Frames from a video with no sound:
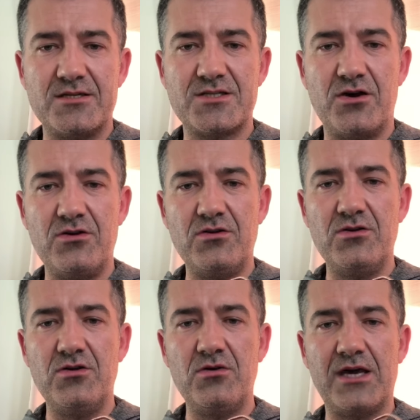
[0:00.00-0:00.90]
So
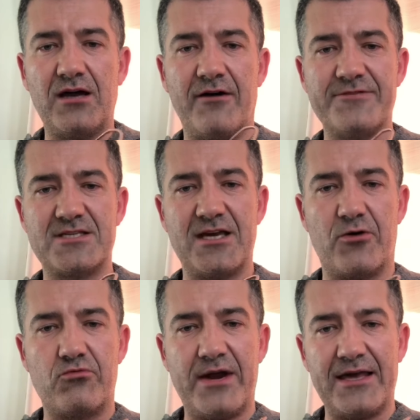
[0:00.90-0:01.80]
you get obviously a
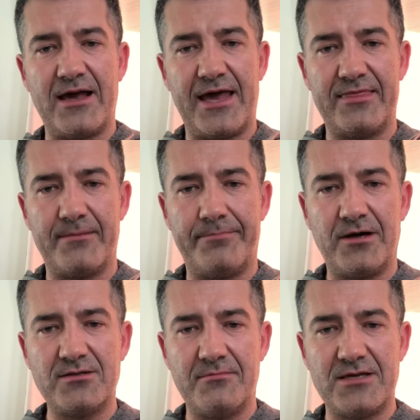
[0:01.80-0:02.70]
ring at the
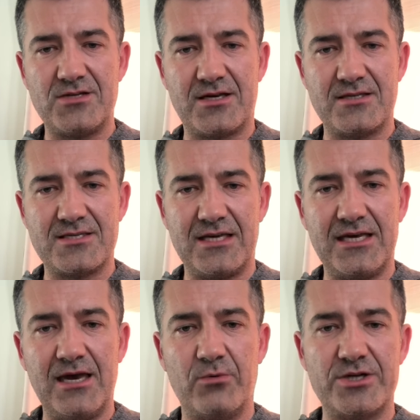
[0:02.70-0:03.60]
bottom, as you can see
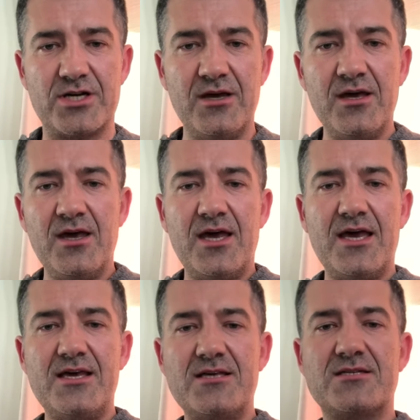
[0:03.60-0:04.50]
here, which
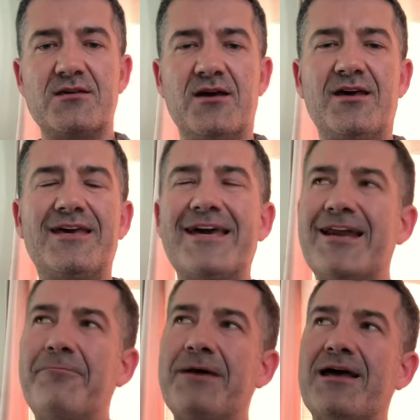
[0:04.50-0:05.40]
is going
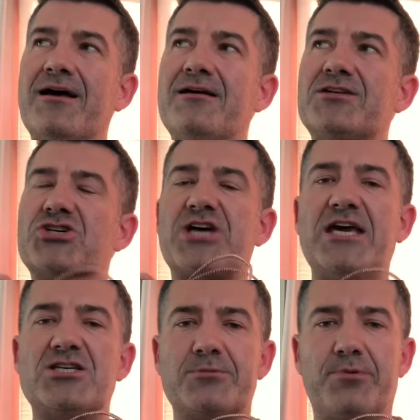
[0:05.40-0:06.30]
to be
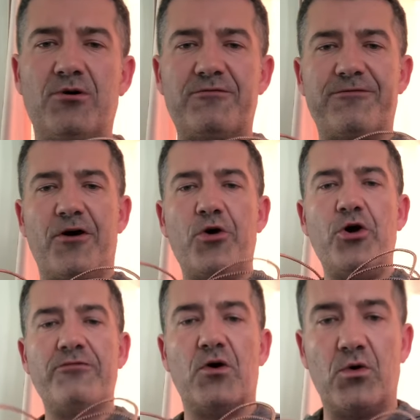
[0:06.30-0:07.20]
changeable for
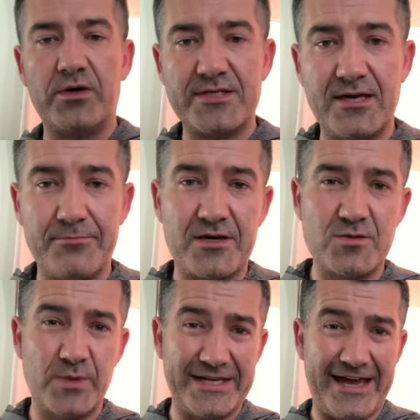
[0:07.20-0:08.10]
whoever orders it,
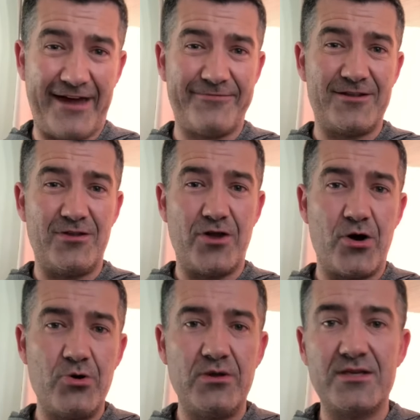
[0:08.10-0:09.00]
because we're going to have to
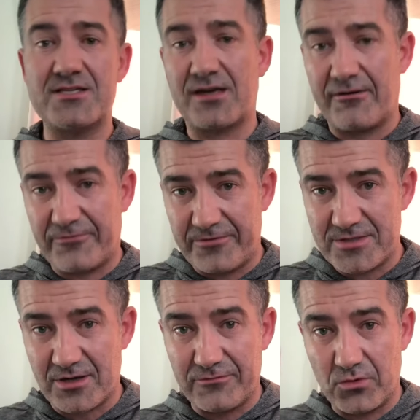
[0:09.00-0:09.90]
know the
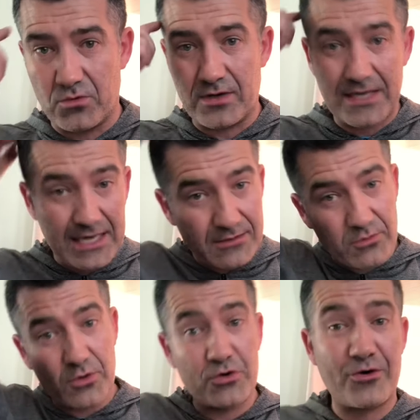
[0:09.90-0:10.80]
circumference of your head or
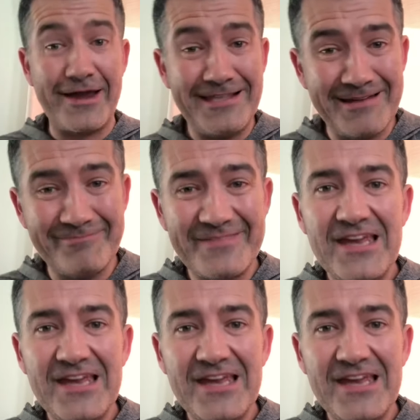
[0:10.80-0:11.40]
your cranium,